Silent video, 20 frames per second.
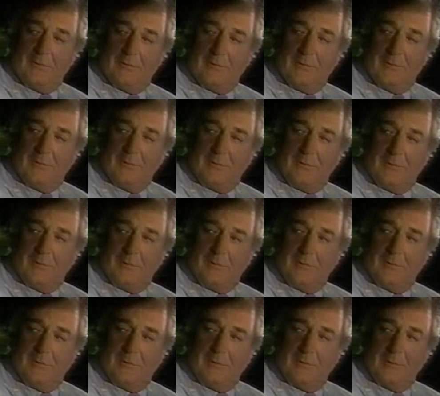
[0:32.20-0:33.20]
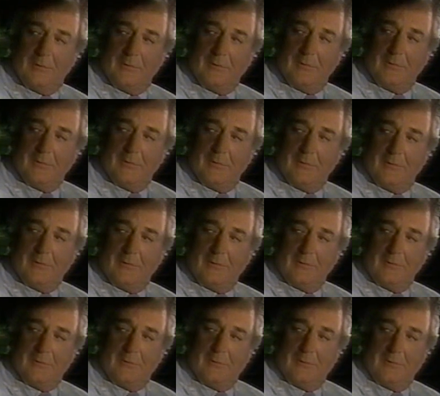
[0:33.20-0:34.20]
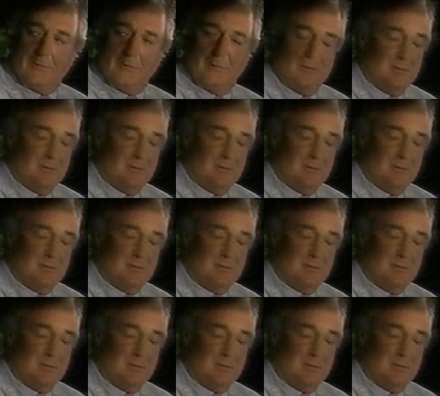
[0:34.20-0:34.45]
(not speaking)